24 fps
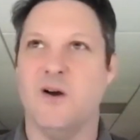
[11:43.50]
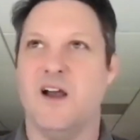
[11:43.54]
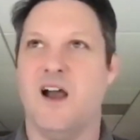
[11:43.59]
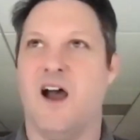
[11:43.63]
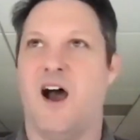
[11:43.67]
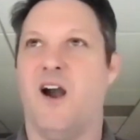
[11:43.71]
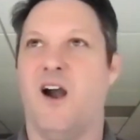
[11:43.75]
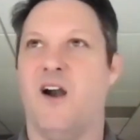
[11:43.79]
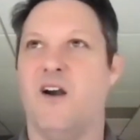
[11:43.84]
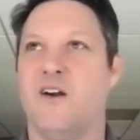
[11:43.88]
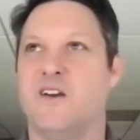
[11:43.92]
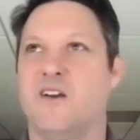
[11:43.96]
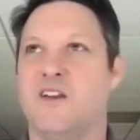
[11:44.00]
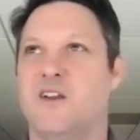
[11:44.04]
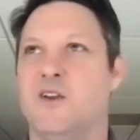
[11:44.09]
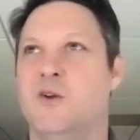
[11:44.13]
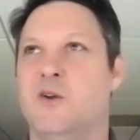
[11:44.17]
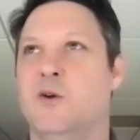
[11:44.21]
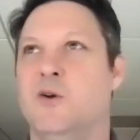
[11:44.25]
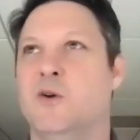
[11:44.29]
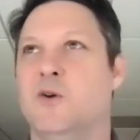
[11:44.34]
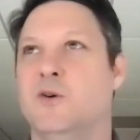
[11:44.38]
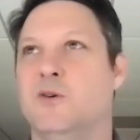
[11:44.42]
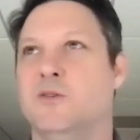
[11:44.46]
are
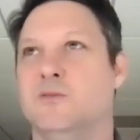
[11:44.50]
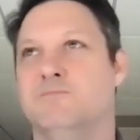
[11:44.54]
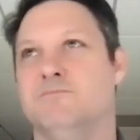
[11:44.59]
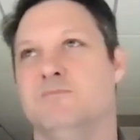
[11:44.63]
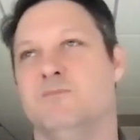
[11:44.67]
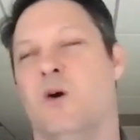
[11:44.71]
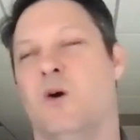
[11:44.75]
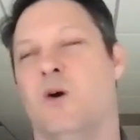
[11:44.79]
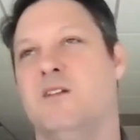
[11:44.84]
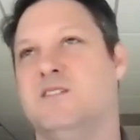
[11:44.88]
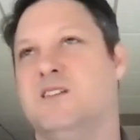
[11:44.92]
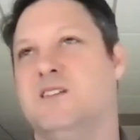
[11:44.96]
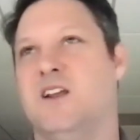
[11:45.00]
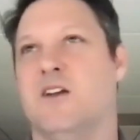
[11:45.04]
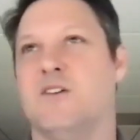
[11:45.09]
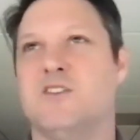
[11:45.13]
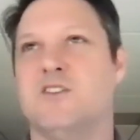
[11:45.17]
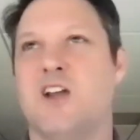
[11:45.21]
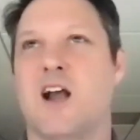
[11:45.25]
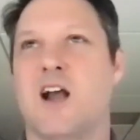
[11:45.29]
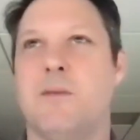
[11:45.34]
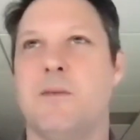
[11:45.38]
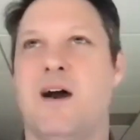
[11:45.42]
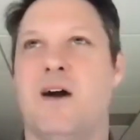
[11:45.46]
you,
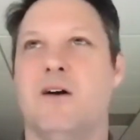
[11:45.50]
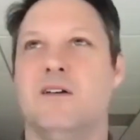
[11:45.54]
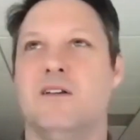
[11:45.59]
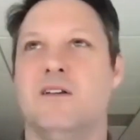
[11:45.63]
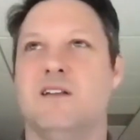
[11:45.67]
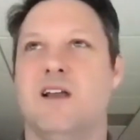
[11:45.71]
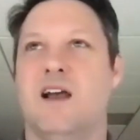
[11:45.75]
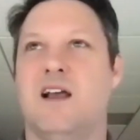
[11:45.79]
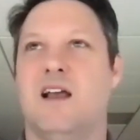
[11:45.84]
talk about